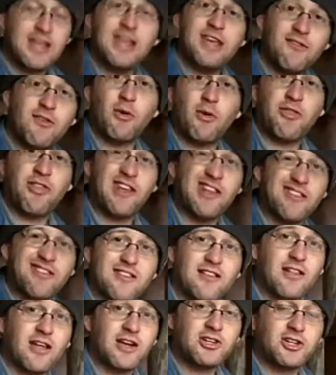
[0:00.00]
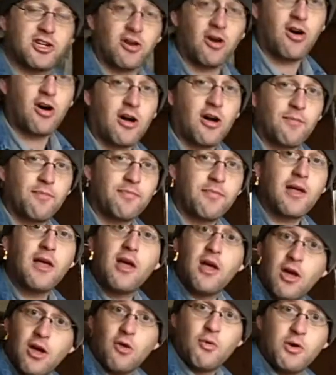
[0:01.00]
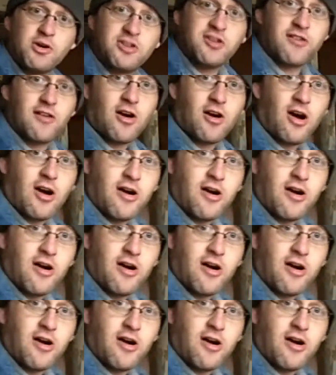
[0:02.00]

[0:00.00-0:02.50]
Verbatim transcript: even with the installation on which is an